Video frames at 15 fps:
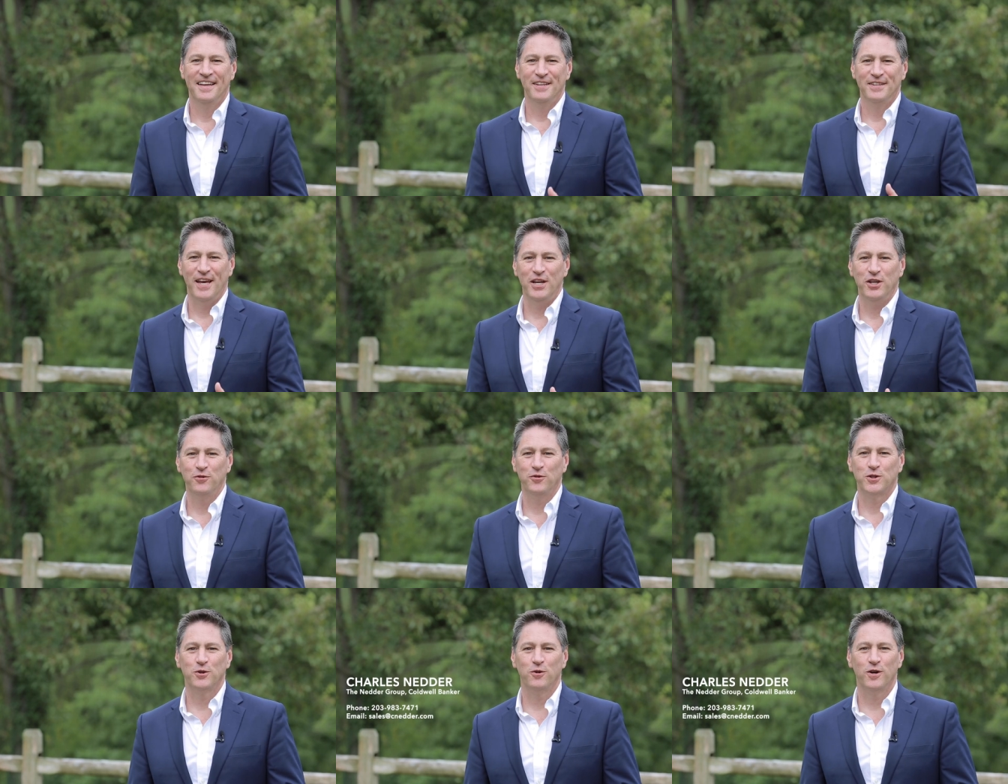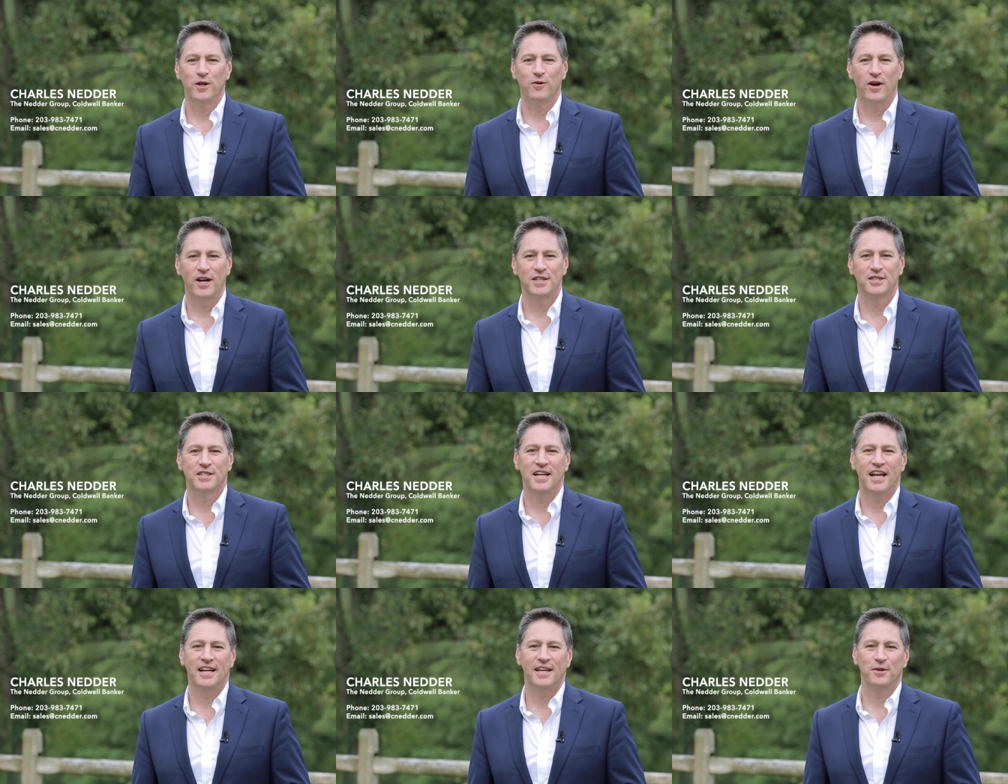Thank you for touring Greenwich,
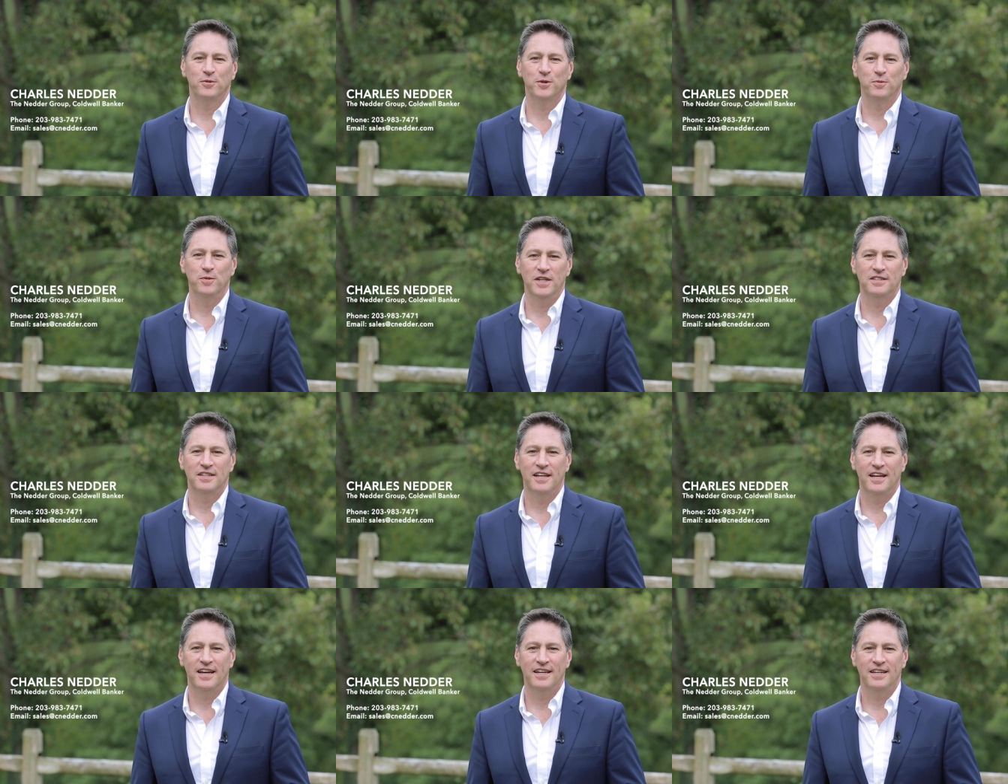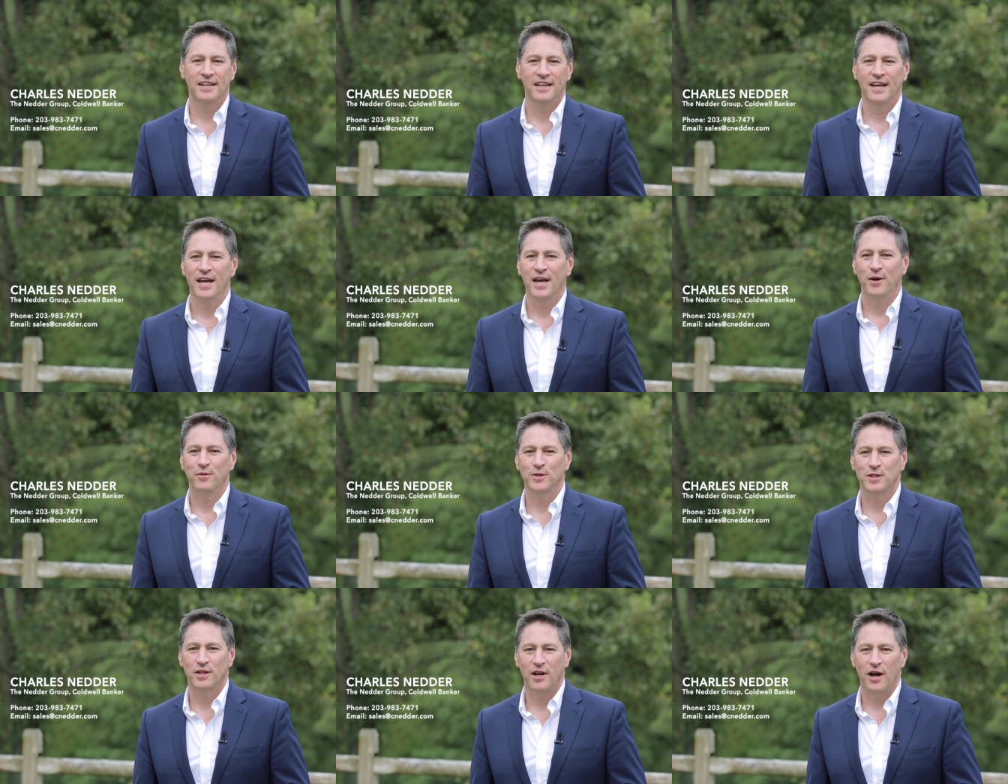Connecticut with me today. It
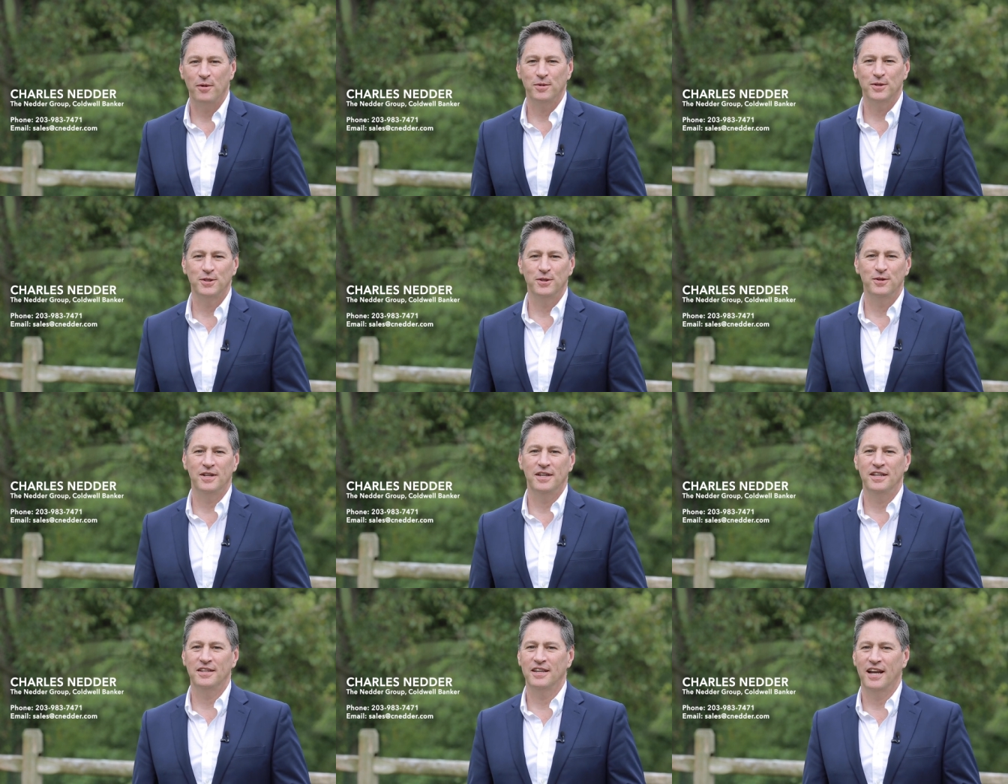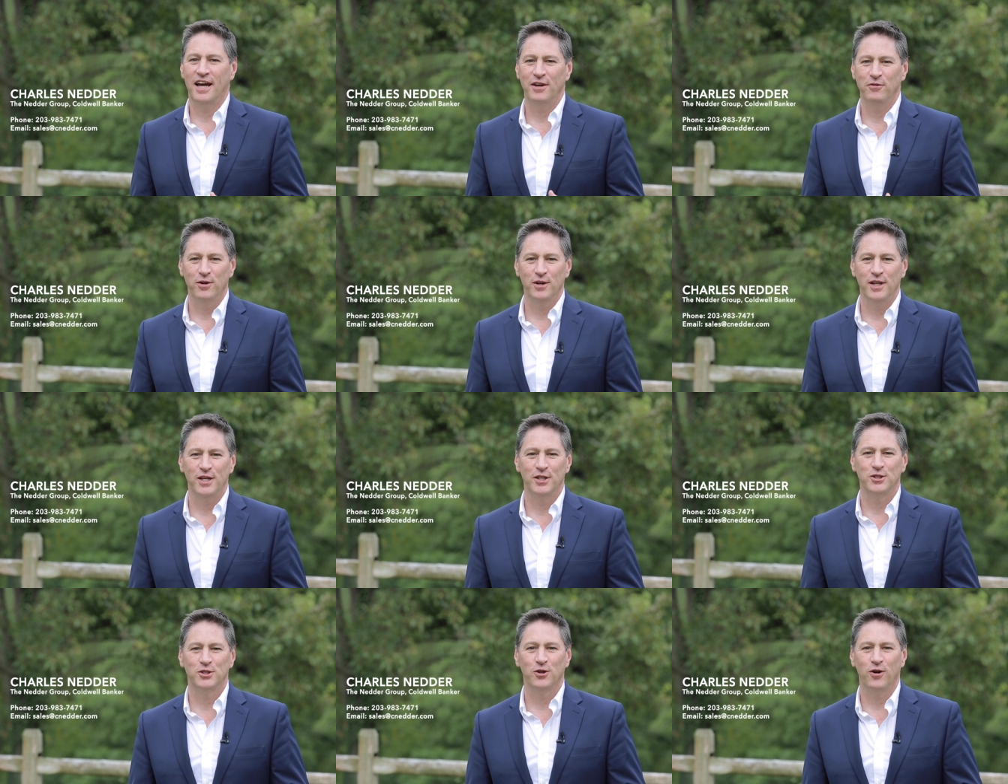was an opportunity that I really
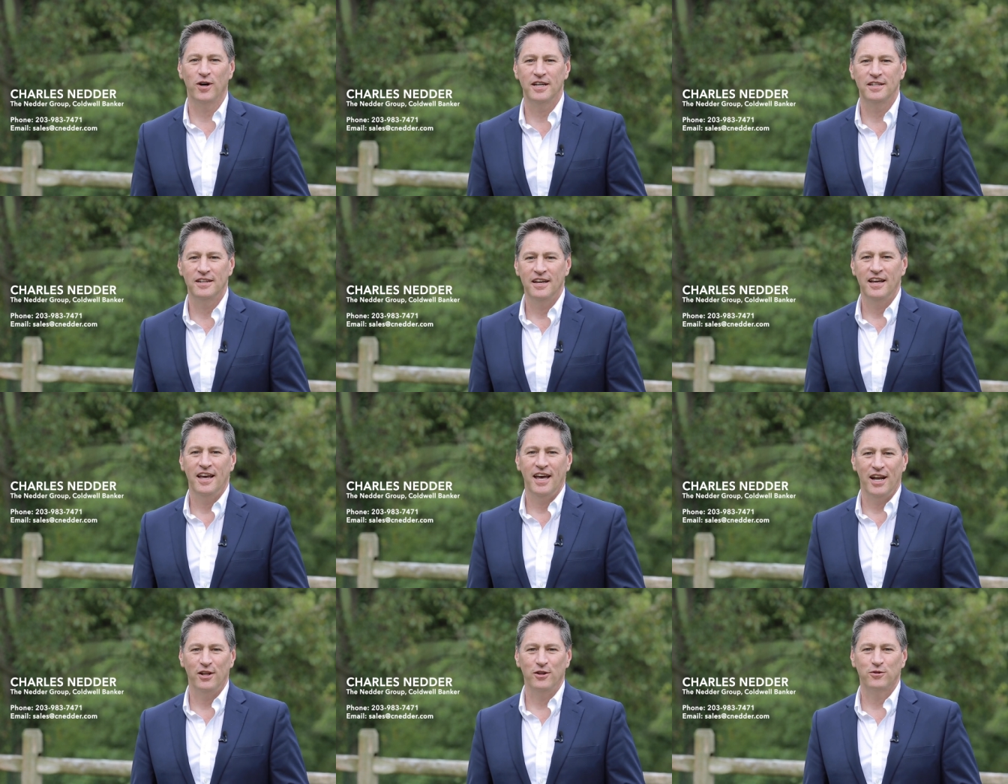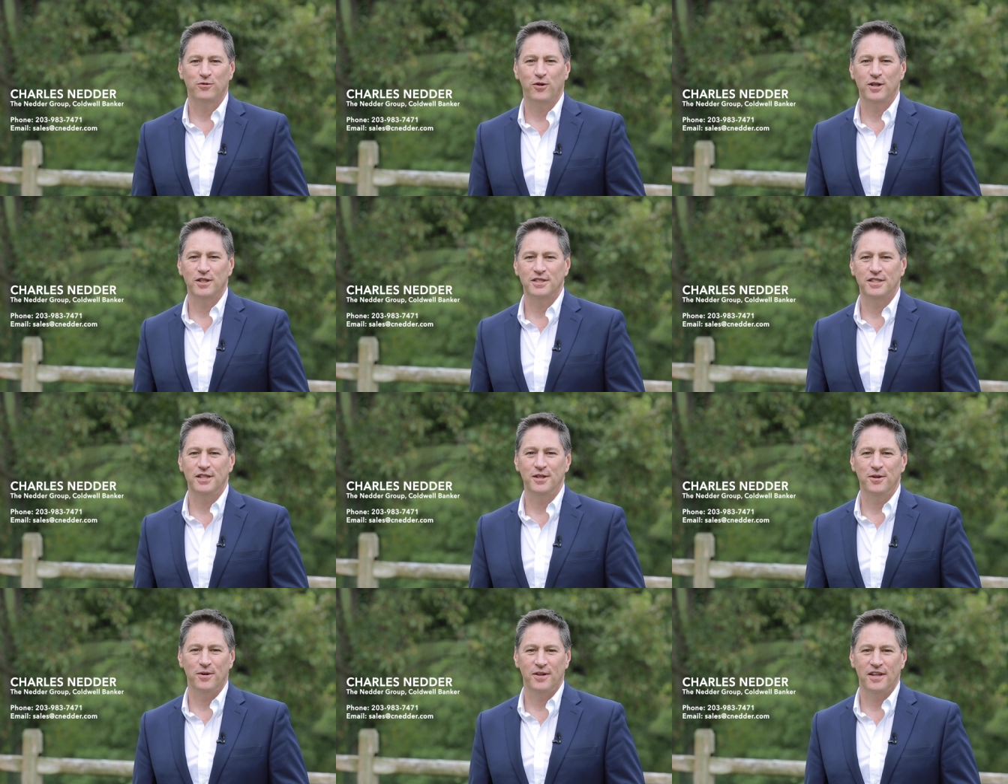enjoyed, and I look forward to seeing
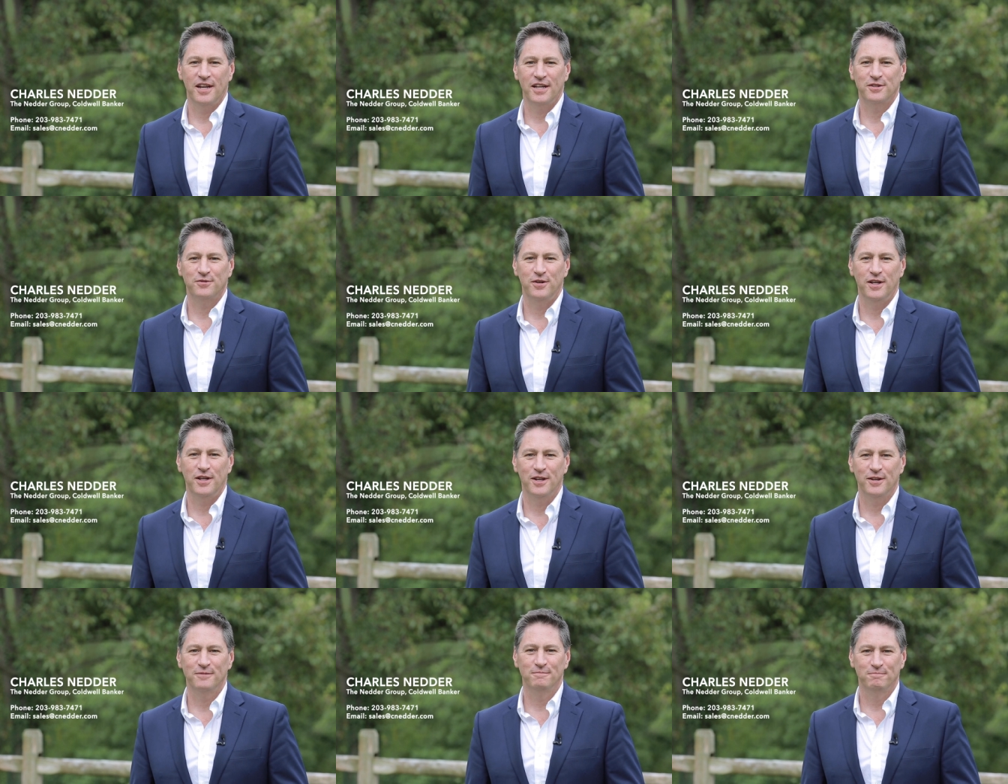you on the next video.